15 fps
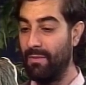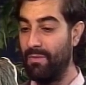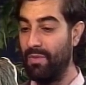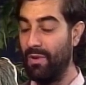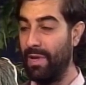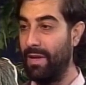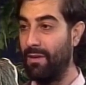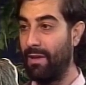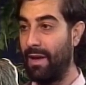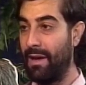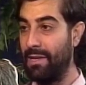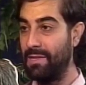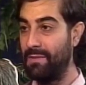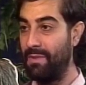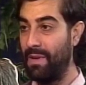
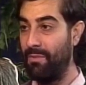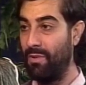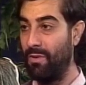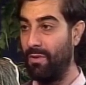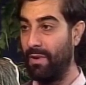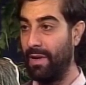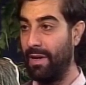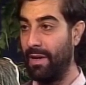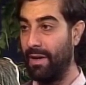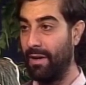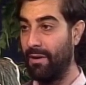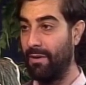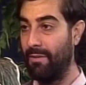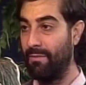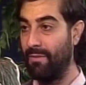legalize people who are
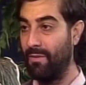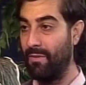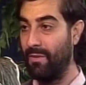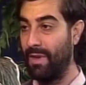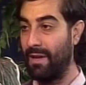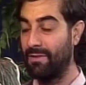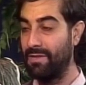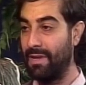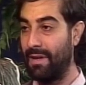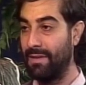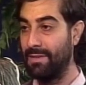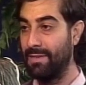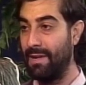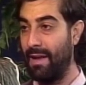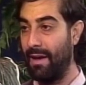here without
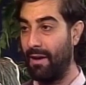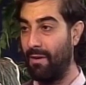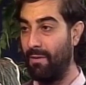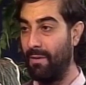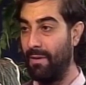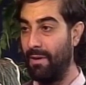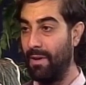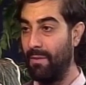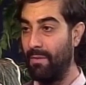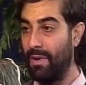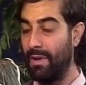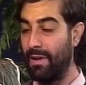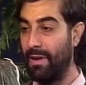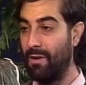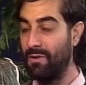status now, but
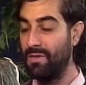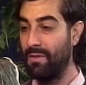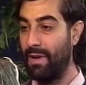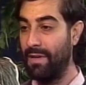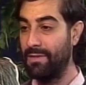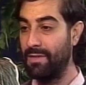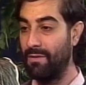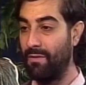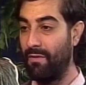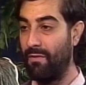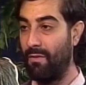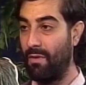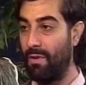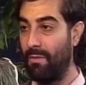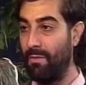it also has to
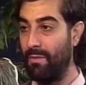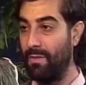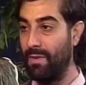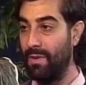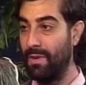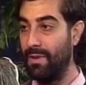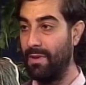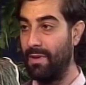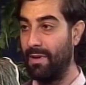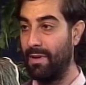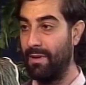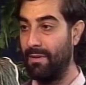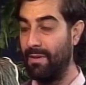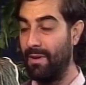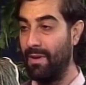reform
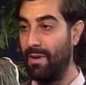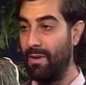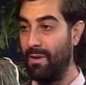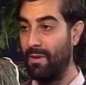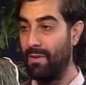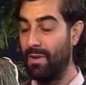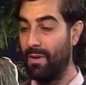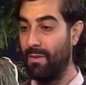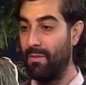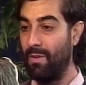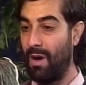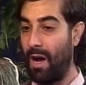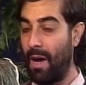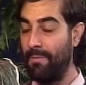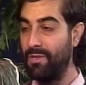the
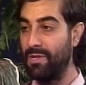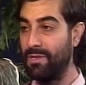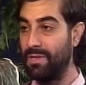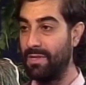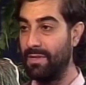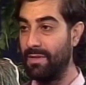options,